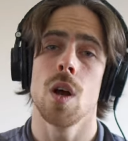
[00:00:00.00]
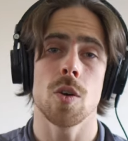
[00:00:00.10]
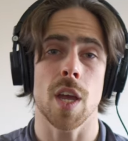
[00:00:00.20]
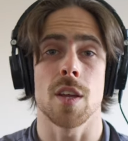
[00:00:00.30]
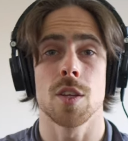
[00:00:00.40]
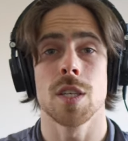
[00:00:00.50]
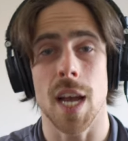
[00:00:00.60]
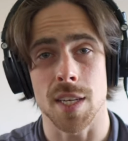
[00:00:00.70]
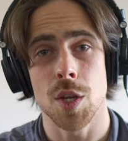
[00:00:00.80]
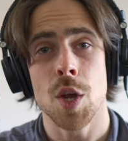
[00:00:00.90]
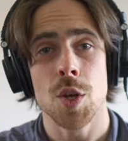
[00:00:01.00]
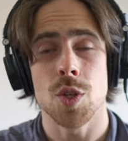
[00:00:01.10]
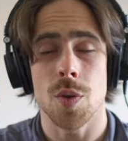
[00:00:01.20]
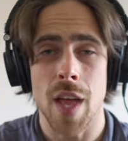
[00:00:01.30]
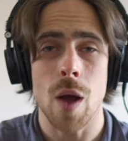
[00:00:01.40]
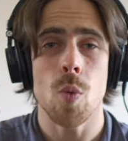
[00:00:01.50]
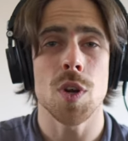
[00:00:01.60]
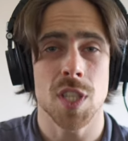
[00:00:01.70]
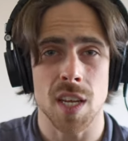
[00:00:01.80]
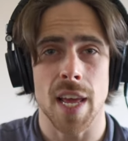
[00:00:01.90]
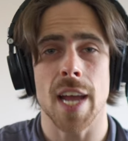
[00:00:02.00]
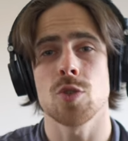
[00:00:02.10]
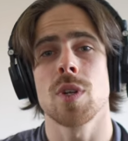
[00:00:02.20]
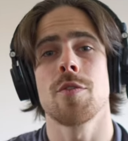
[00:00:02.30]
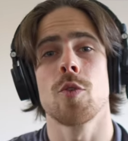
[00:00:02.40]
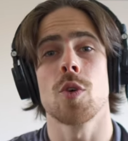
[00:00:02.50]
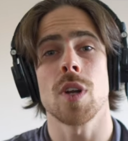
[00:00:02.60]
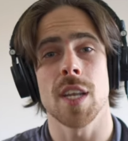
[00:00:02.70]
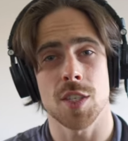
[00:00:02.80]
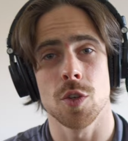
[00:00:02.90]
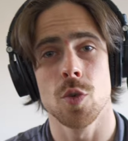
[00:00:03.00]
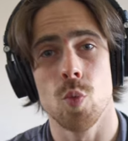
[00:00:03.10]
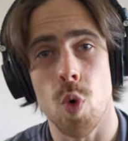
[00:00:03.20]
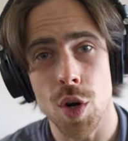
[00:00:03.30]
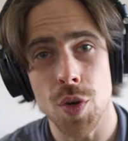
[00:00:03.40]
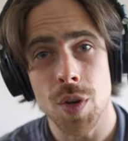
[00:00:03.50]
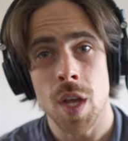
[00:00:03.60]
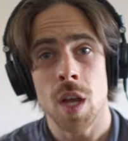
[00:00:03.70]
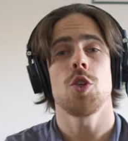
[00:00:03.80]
Okay, guys, so that was it actually for lesson one.